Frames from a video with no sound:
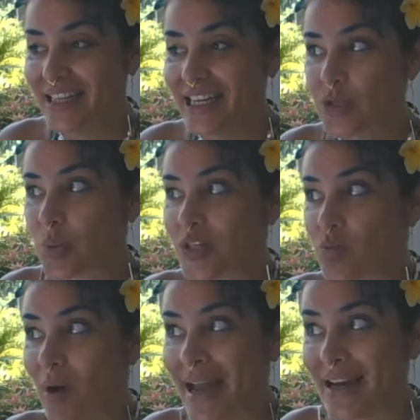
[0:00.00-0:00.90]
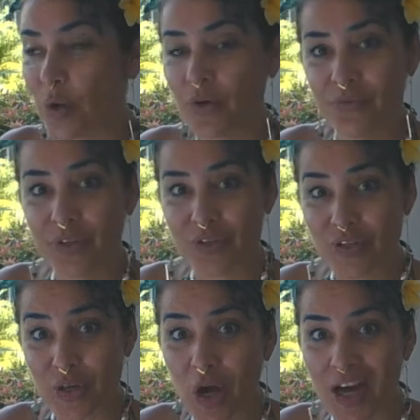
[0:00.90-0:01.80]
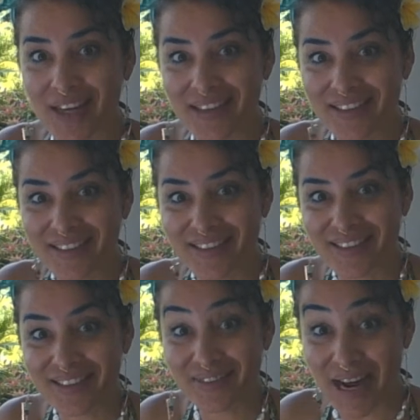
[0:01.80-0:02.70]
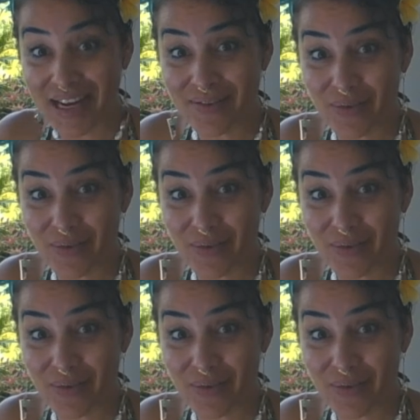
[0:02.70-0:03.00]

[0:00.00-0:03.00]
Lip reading: it's what's right or feels good, right?